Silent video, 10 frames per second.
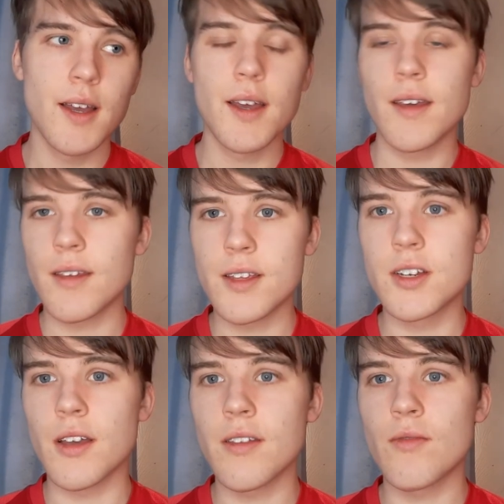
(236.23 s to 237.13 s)
it's
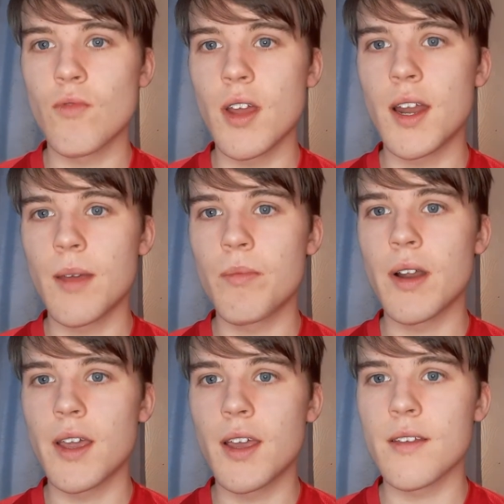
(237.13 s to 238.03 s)
just really
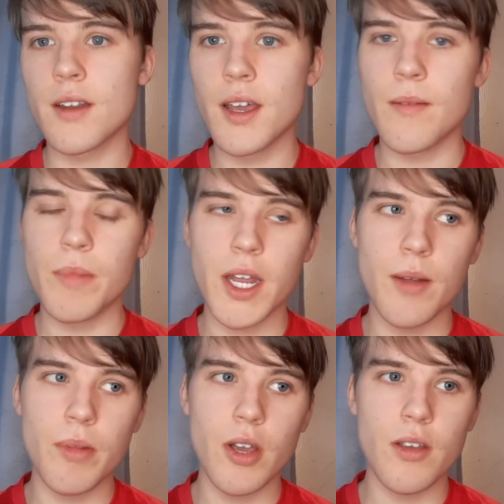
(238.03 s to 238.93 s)
bleak, isn't it? Being a
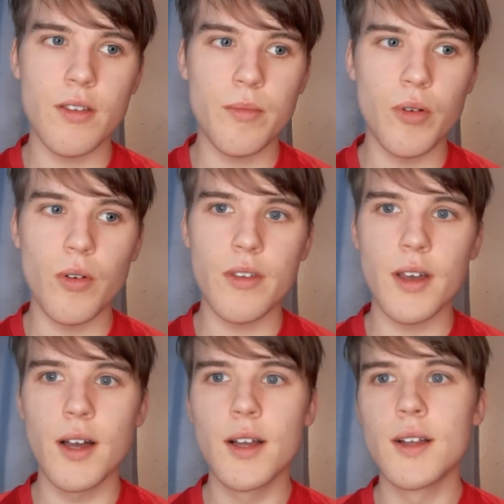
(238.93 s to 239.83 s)
Blues supporter,